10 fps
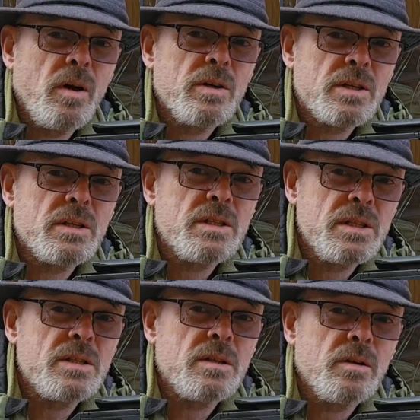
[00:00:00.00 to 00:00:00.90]
nice
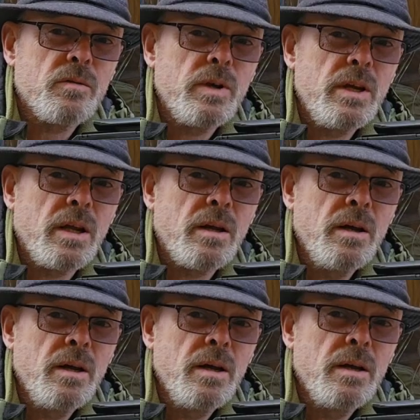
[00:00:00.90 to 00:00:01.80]
consistent reading.
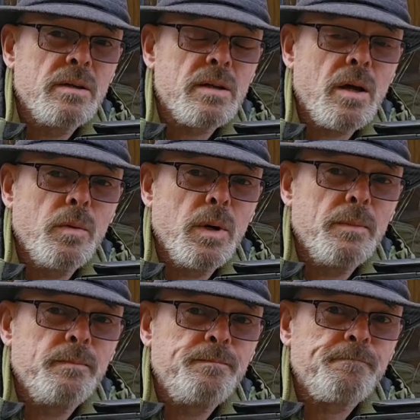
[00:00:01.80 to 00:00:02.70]
So